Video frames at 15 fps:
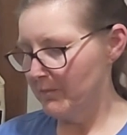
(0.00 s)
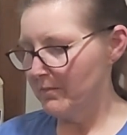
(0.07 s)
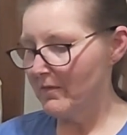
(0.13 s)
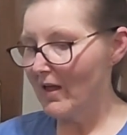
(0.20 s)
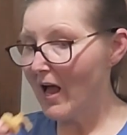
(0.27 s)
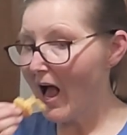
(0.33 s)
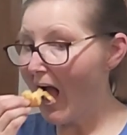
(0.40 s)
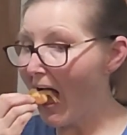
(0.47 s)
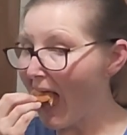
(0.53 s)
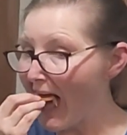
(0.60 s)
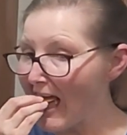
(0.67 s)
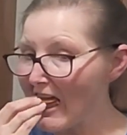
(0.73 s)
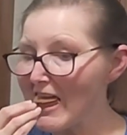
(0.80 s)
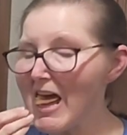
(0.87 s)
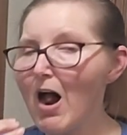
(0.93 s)
Mr.
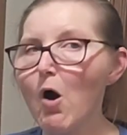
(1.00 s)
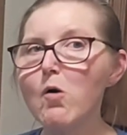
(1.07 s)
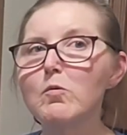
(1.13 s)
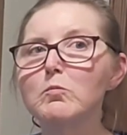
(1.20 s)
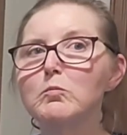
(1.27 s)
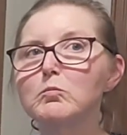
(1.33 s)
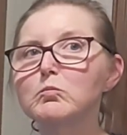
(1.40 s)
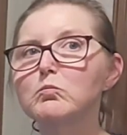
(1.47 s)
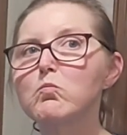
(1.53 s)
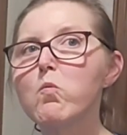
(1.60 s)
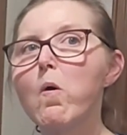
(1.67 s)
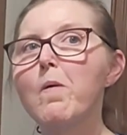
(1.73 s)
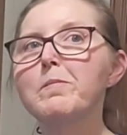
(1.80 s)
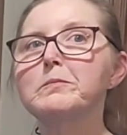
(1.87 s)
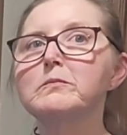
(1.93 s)
Passionate was wondering if you
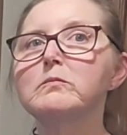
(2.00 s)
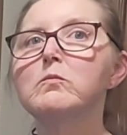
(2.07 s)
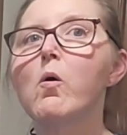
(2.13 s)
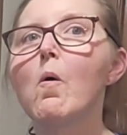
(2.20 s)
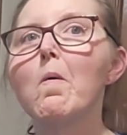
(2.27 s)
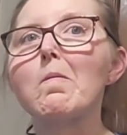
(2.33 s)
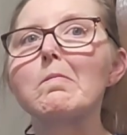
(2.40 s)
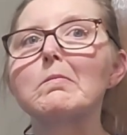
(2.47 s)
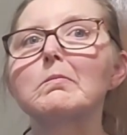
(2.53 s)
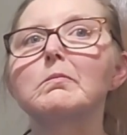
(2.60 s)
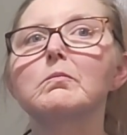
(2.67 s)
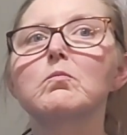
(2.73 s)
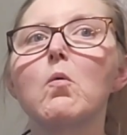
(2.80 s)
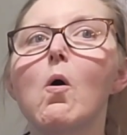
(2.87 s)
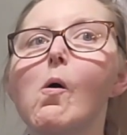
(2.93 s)
can just kind of really quickly
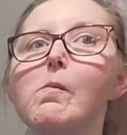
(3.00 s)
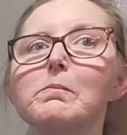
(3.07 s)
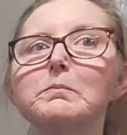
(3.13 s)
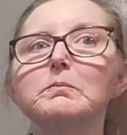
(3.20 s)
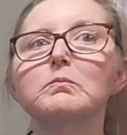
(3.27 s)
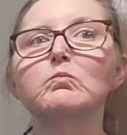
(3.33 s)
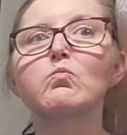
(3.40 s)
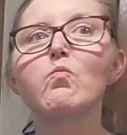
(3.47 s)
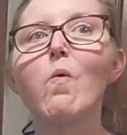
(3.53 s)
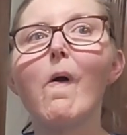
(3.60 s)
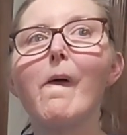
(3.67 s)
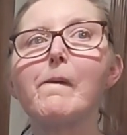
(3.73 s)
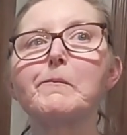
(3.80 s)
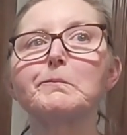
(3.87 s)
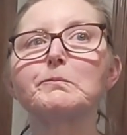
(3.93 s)
go over what the recipe,
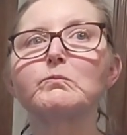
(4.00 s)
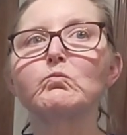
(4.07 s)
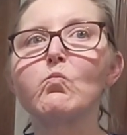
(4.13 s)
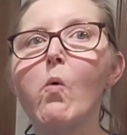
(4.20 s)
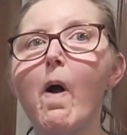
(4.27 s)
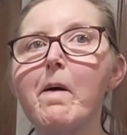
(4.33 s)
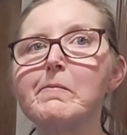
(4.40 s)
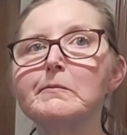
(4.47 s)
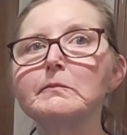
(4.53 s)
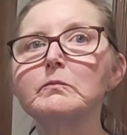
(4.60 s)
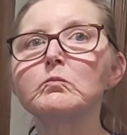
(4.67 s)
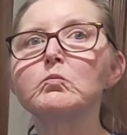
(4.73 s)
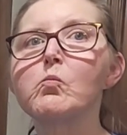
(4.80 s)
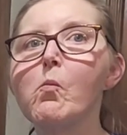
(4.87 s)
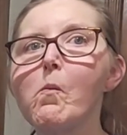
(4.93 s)
just what the
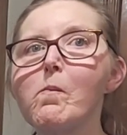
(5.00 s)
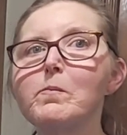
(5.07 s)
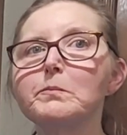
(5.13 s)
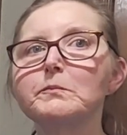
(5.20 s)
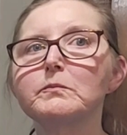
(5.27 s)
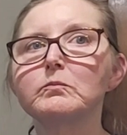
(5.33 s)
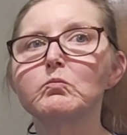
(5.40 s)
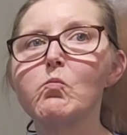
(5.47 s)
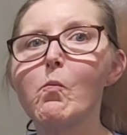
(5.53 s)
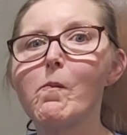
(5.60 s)
ingredients were again,